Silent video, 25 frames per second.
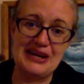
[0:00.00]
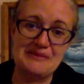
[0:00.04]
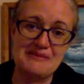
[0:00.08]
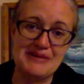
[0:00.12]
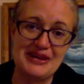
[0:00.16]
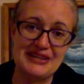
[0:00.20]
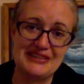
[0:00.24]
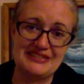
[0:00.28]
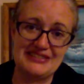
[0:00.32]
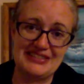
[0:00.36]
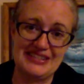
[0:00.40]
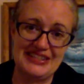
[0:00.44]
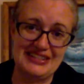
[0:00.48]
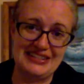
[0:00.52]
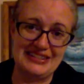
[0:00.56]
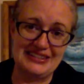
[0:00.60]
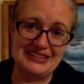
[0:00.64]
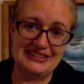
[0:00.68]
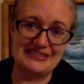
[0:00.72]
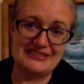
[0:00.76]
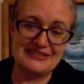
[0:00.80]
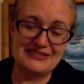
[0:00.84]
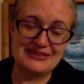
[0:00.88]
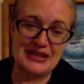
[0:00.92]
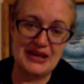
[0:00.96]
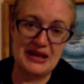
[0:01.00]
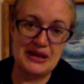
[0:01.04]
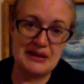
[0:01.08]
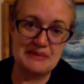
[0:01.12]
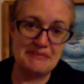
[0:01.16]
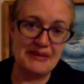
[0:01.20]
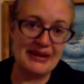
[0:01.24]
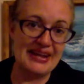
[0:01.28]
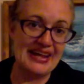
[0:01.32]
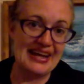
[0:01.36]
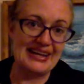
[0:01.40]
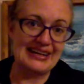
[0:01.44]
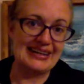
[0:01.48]
about sending us
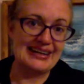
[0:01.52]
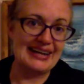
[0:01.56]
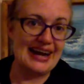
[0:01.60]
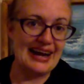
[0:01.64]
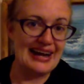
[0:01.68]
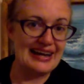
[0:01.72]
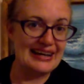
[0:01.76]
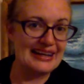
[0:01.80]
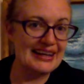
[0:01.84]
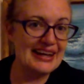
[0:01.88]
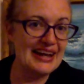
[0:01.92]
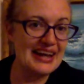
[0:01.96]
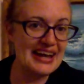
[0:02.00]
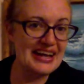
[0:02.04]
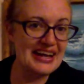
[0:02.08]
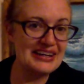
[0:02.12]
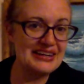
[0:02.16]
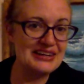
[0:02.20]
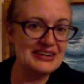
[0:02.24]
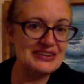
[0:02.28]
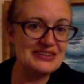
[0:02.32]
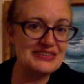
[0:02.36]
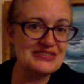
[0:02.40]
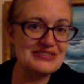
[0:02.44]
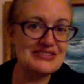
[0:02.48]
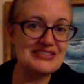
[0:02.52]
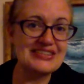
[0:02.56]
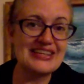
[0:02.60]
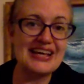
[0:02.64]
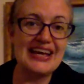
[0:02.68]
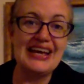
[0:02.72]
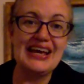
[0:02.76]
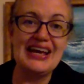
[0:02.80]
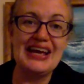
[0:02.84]
black eyeliners.